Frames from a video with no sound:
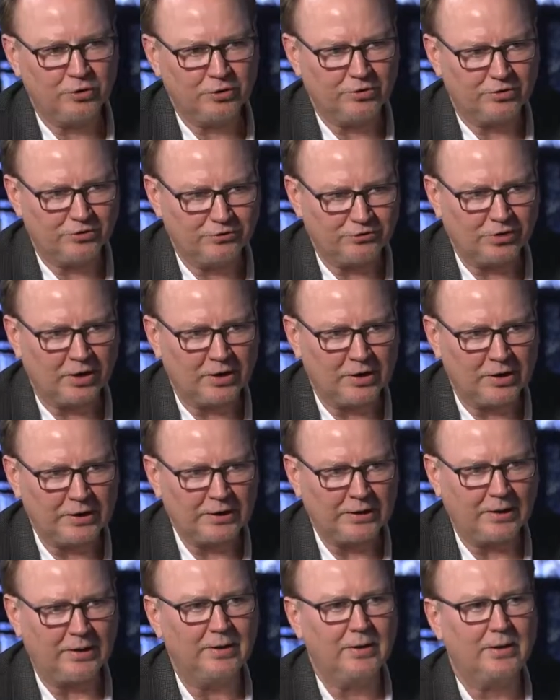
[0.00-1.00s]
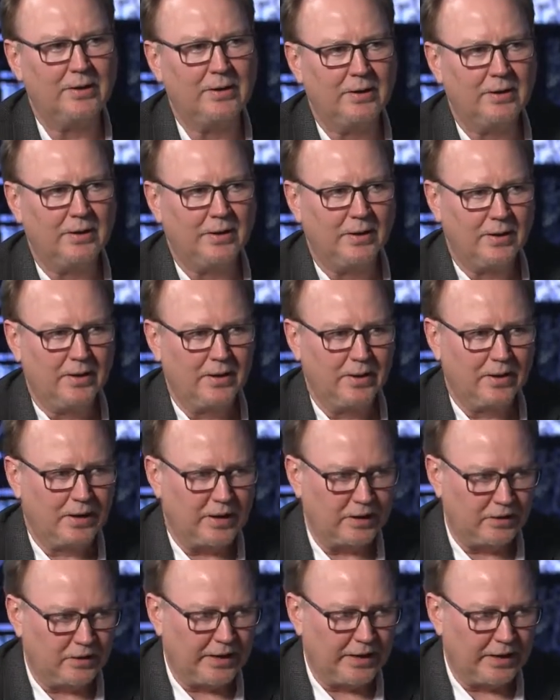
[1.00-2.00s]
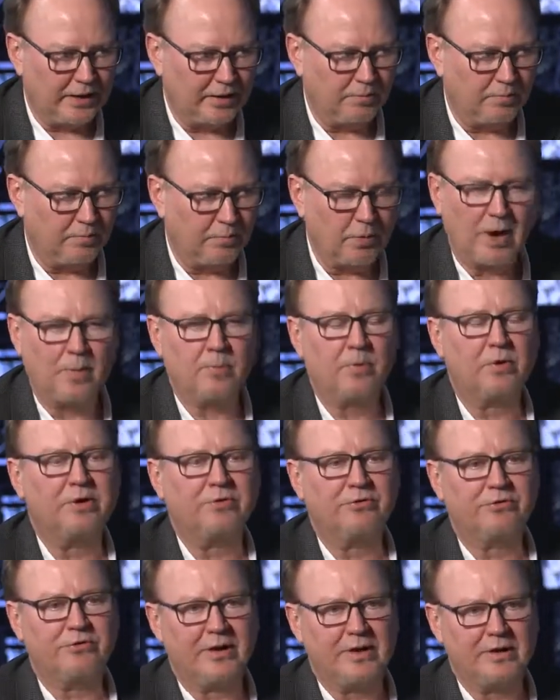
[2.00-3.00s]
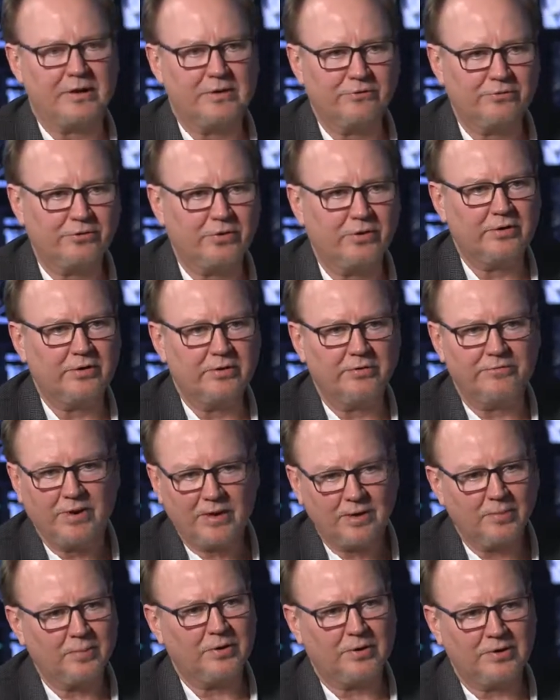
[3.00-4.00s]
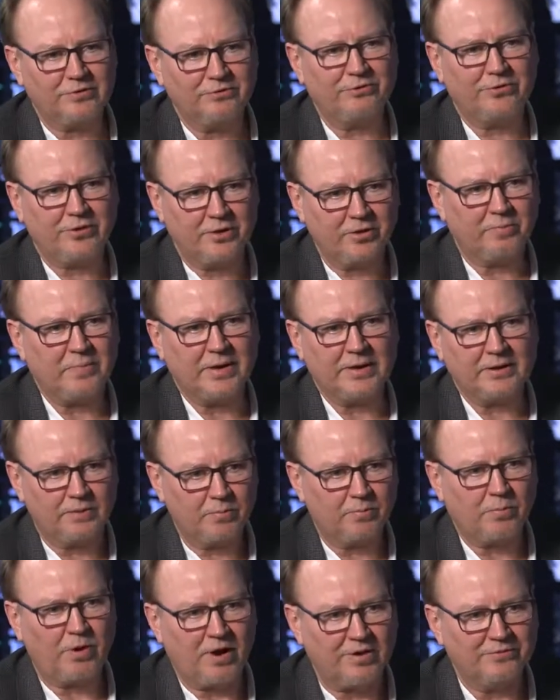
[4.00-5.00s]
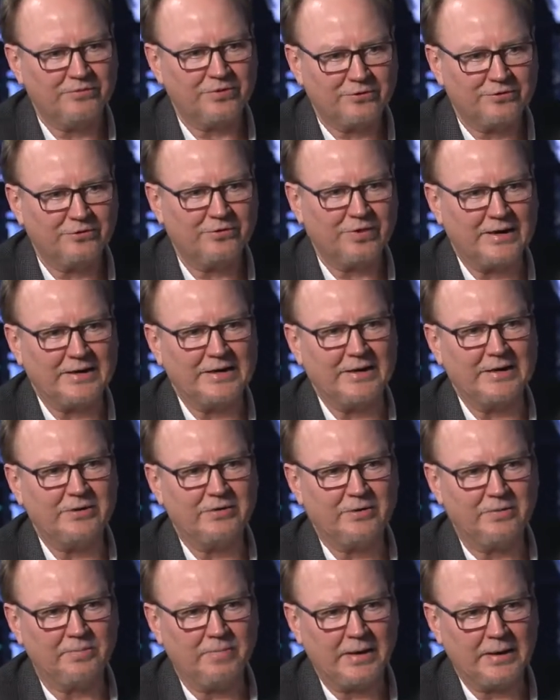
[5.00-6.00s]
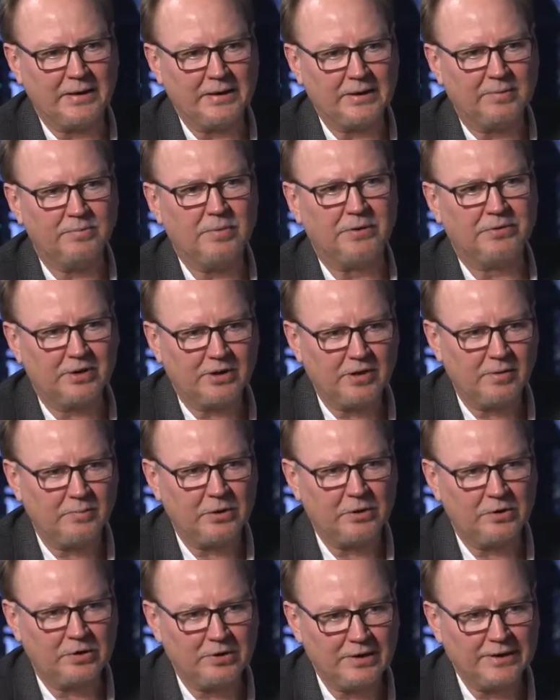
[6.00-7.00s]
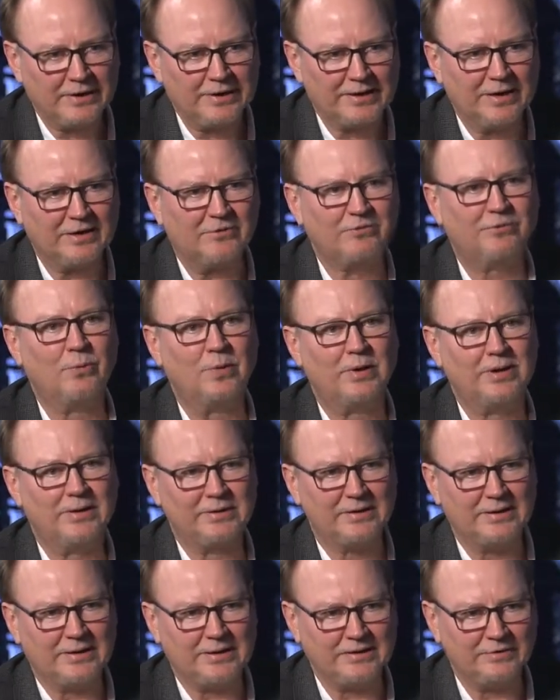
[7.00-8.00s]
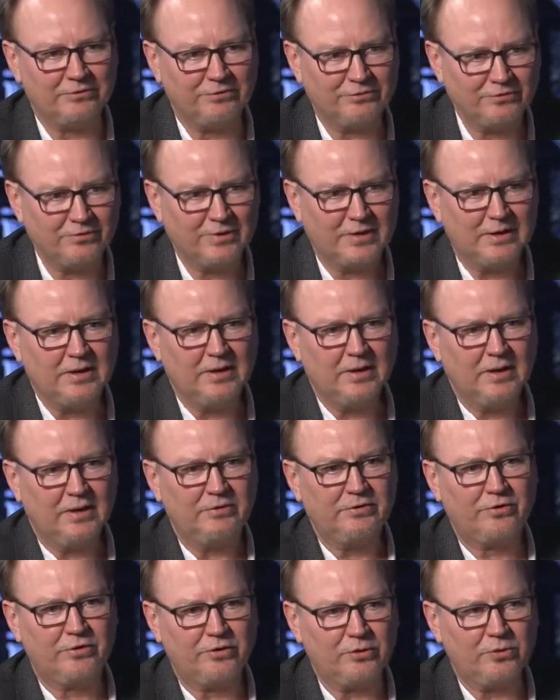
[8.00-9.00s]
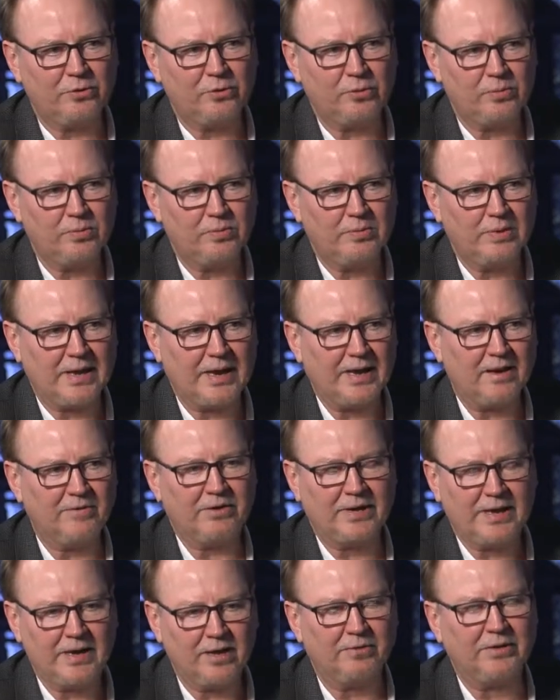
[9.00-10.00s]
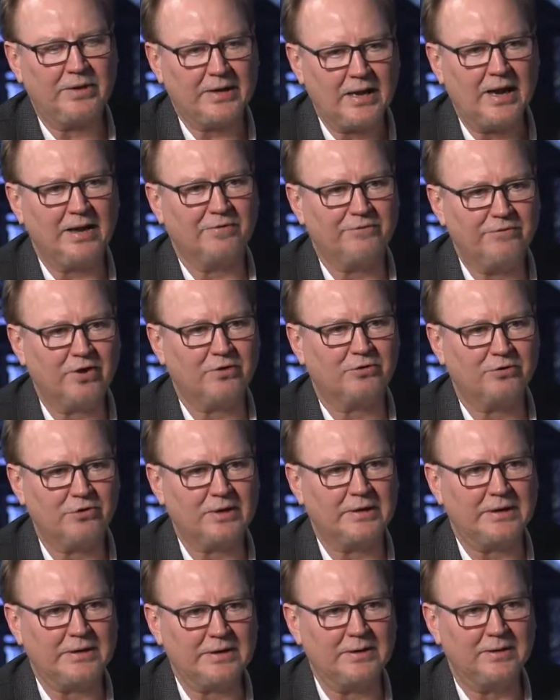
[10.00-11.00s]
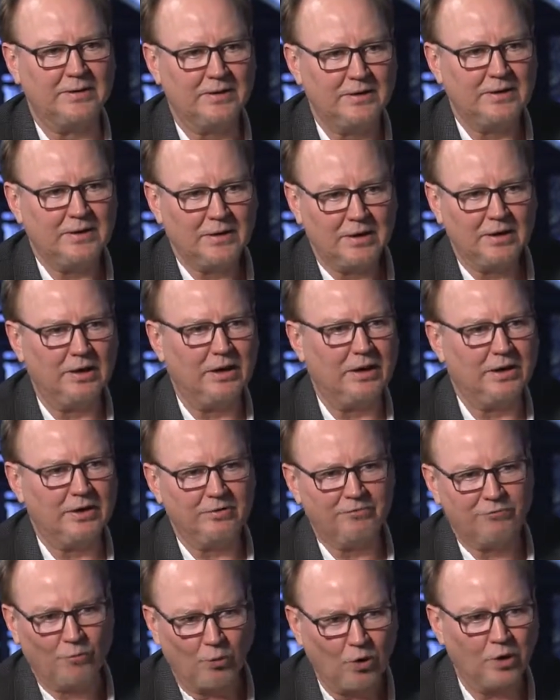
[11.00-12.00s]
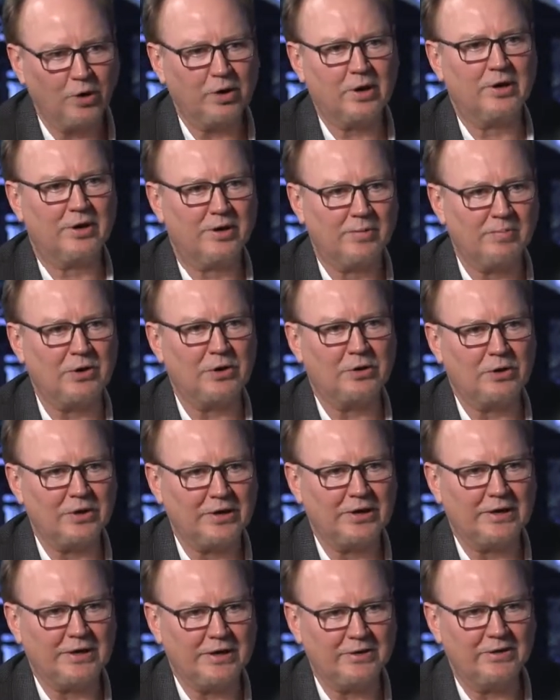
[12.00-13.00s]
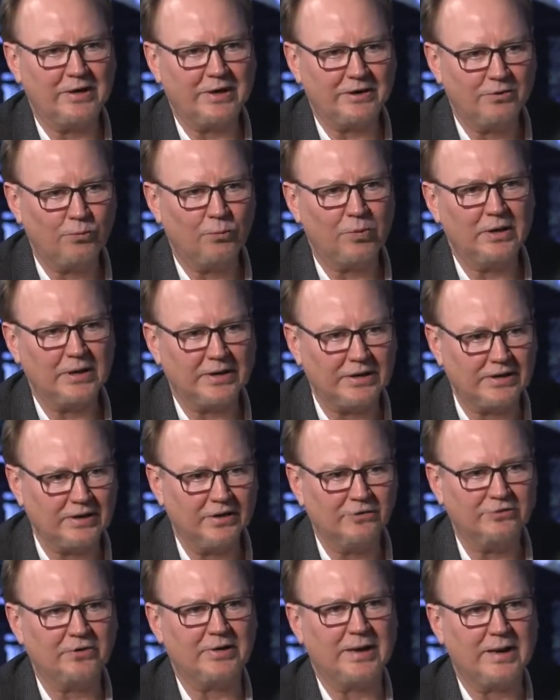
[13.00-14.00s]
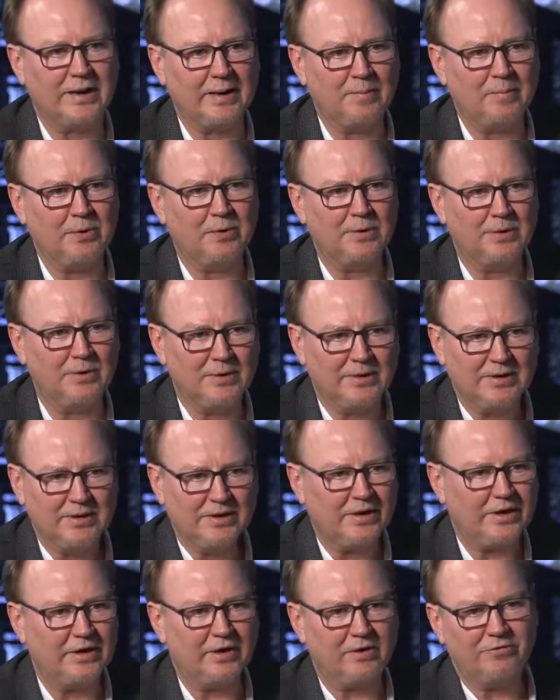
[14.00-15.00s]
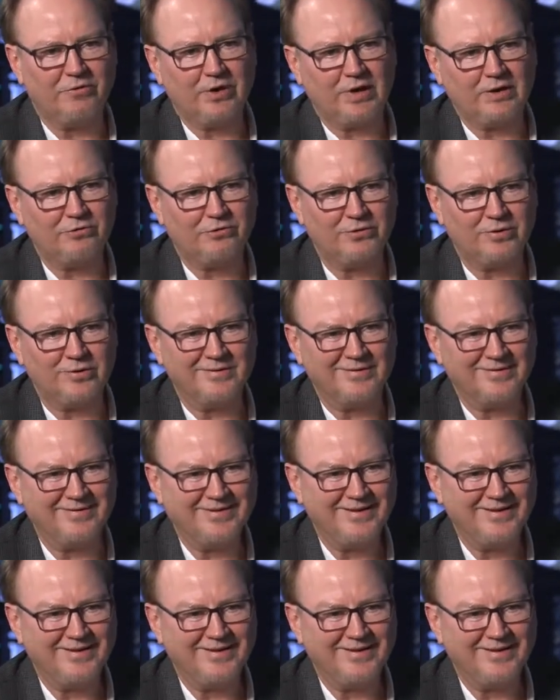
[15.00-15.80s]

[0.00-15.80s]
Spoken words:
good design and proper incentives developer can still make the profits they need to make, but the community gets what it needs to have a healthy, high-functioning, live-work community that really does enable innovation.